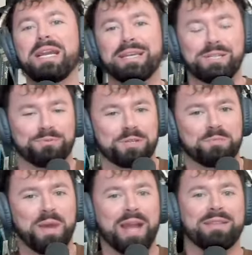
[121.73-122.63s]

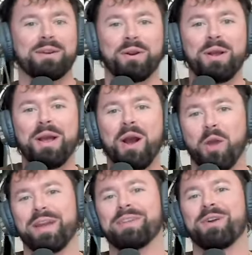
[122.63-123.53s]
disrespected, or are
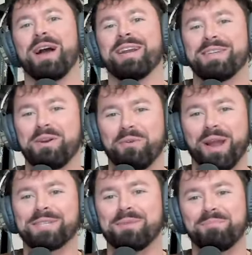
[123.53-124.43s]
they trying to
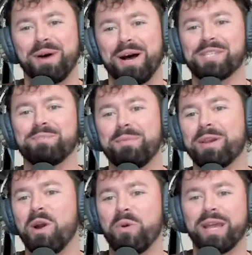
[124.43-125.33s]
generate some buzz maybe
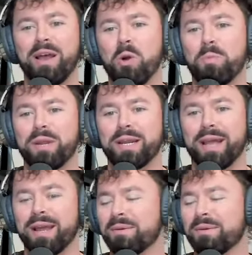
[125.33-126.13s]
going into opening day?